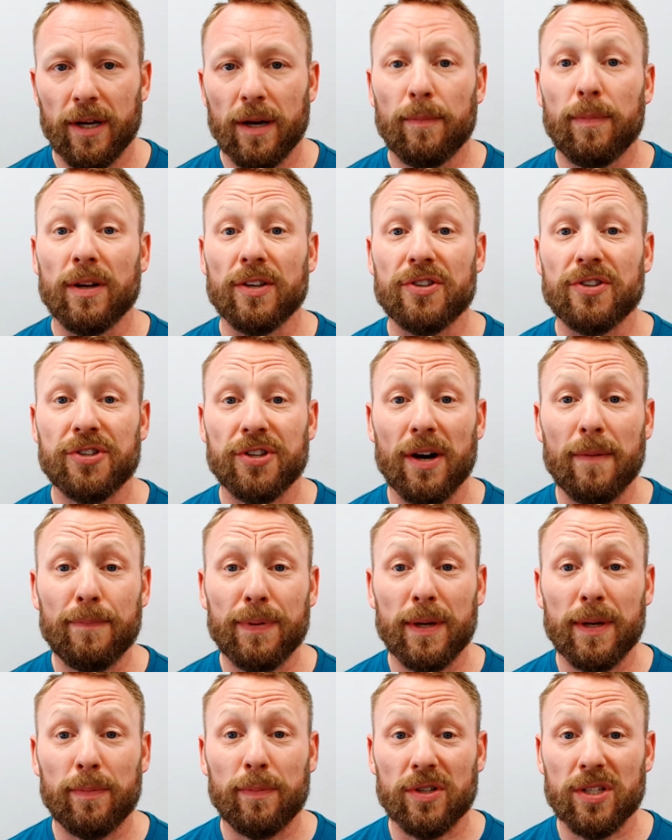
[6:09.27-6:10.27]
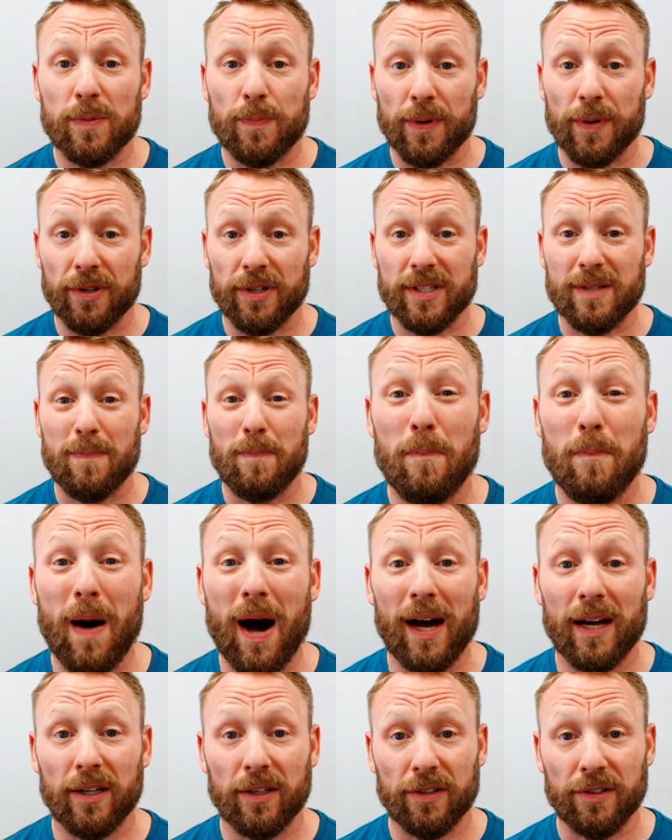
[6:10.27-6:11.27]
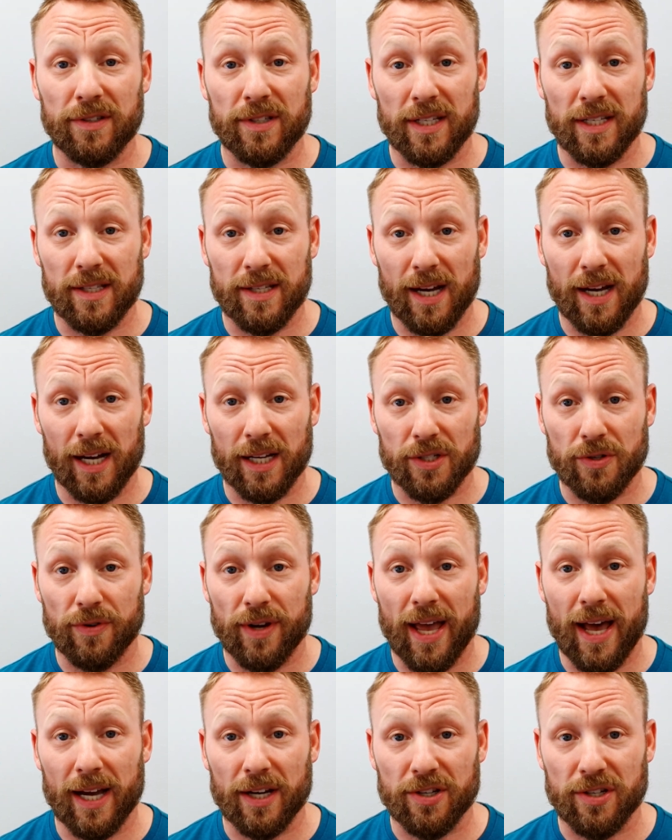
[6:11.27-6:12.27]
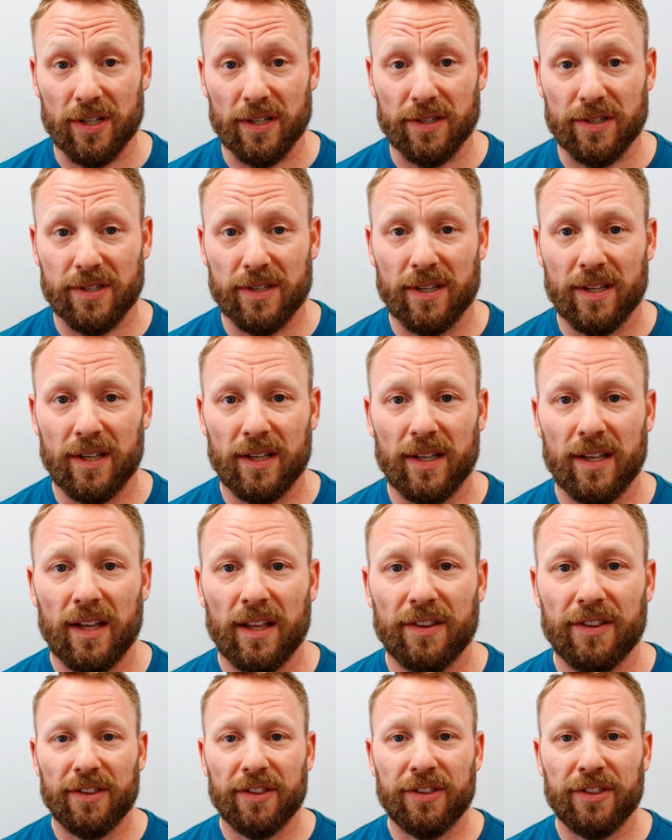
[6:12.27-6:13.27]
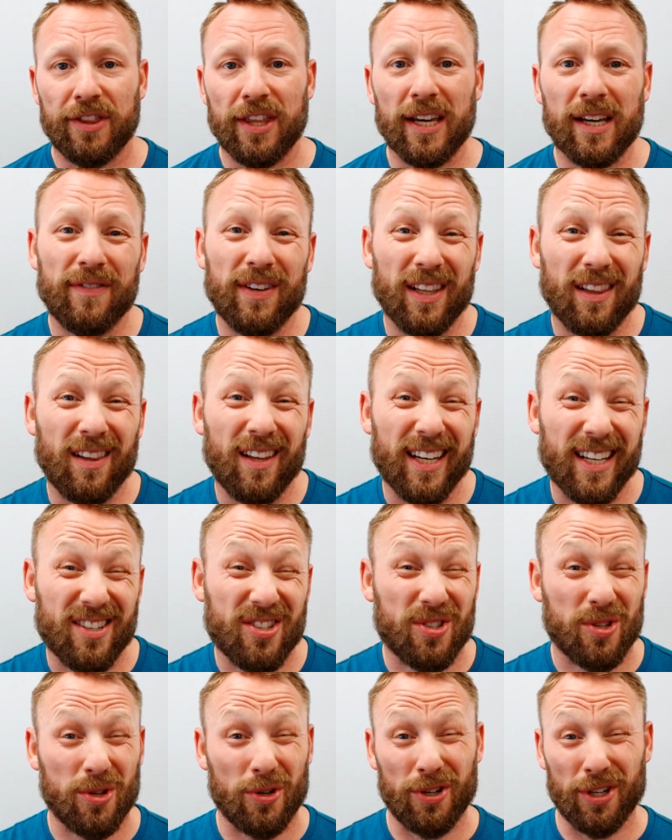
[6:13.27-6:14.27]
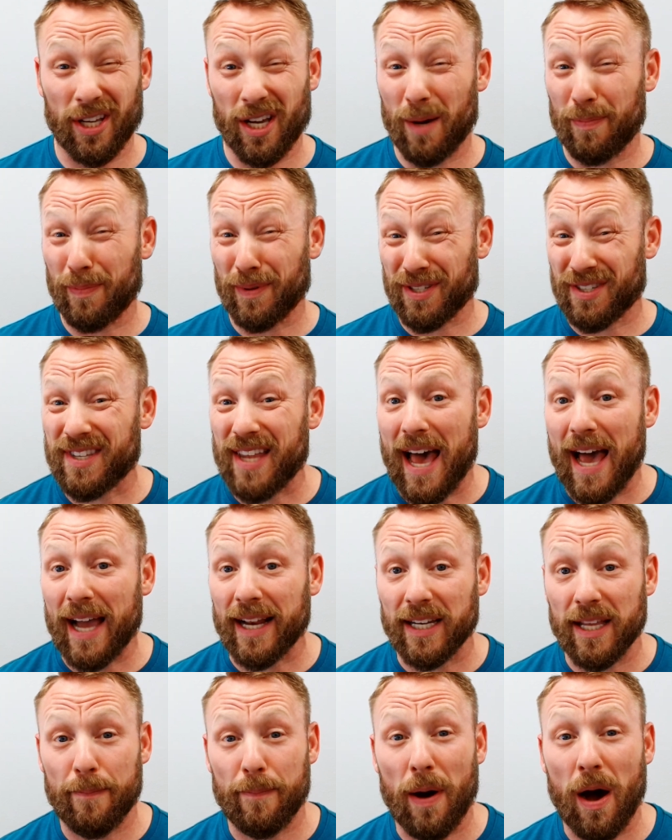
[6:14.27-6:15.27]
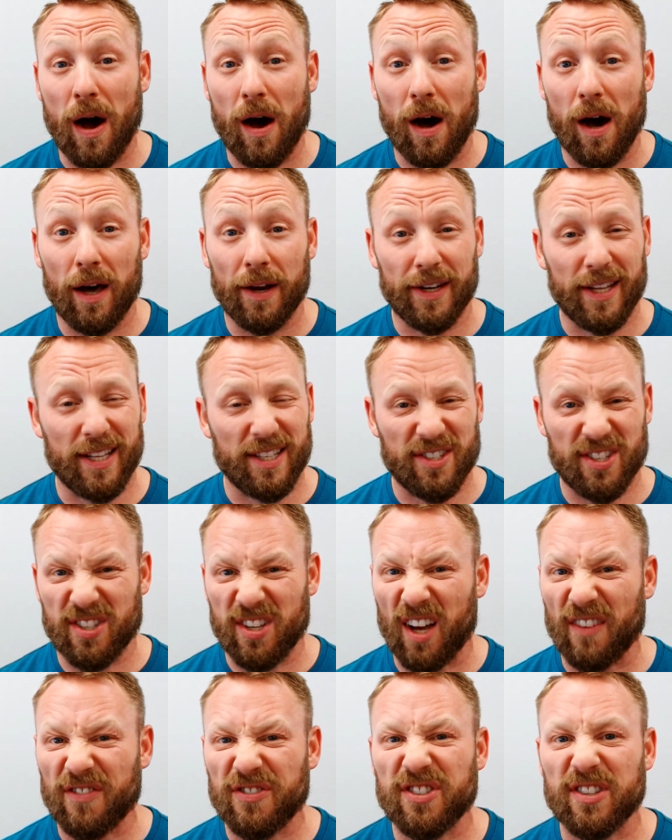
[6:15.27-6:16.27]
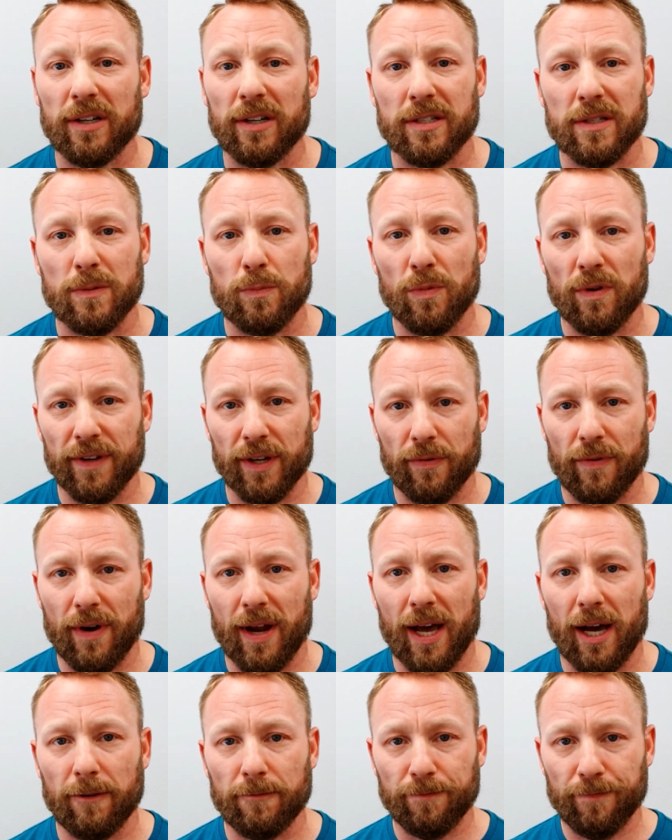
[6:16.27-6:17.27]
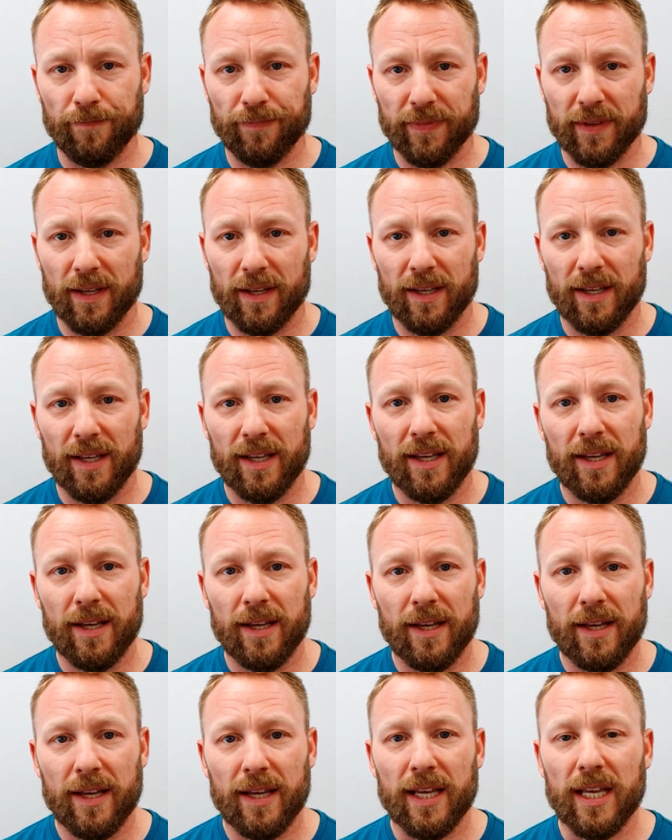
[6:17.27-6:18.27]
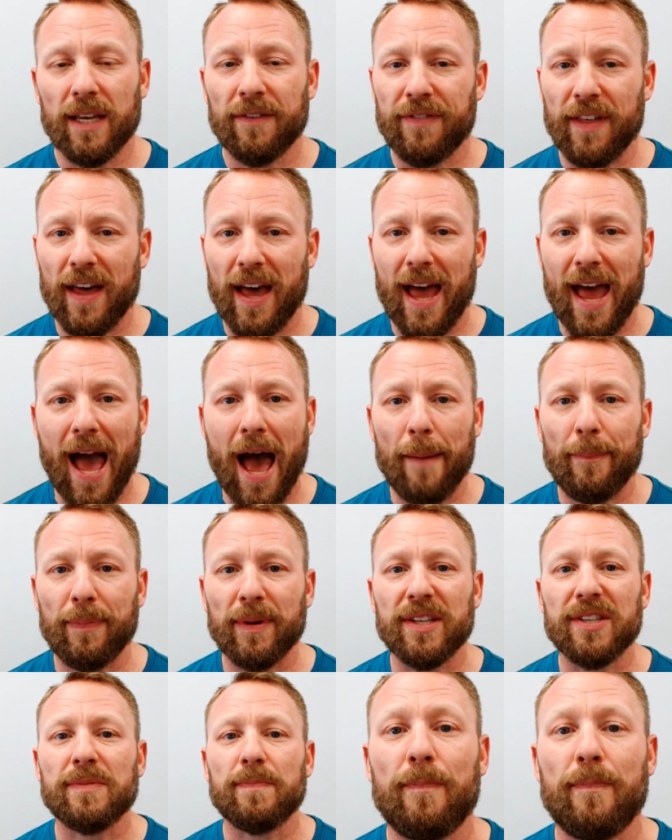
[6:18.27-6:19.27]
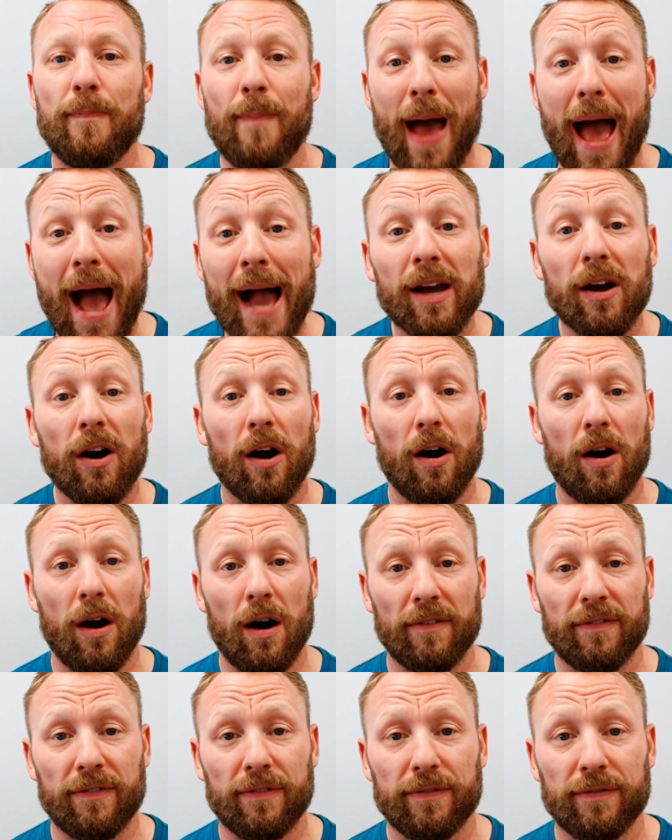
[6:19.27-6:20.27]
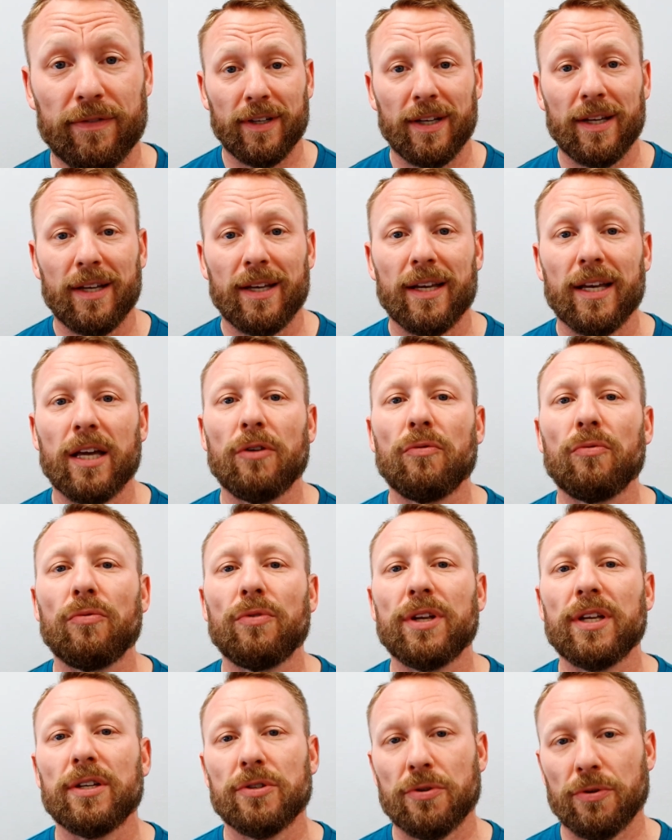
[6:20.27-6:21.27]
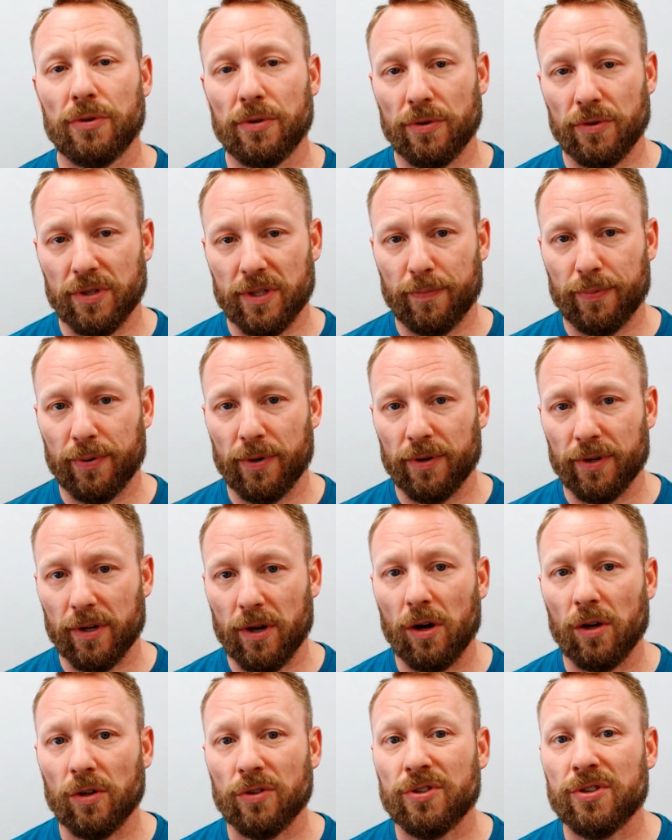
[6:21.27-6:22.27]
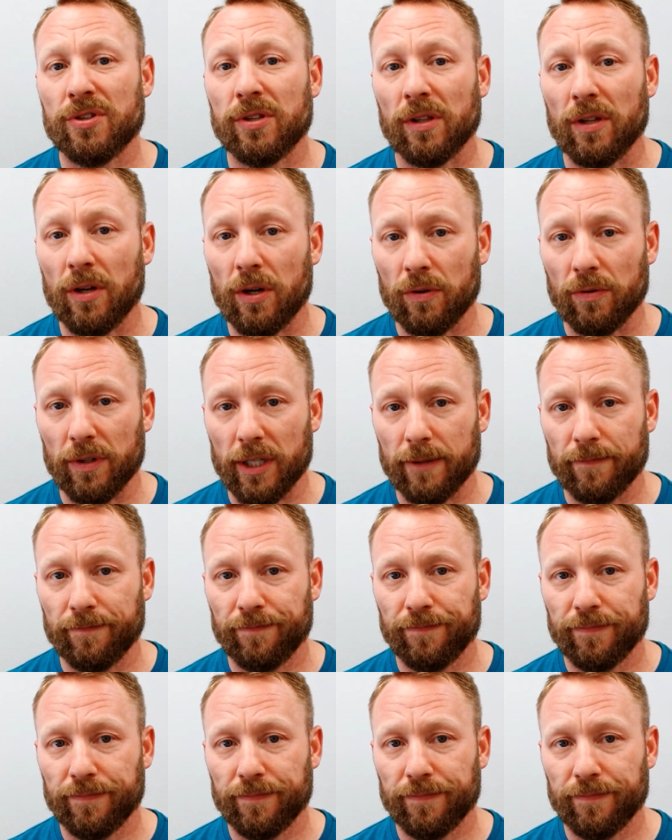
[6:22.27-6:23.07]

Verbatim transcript: but some people experience mild detox reactions. Think of it like stirring up a stagnant pond and stuff starts moving around. If that happens, back off and reintroduce the protocol slowly.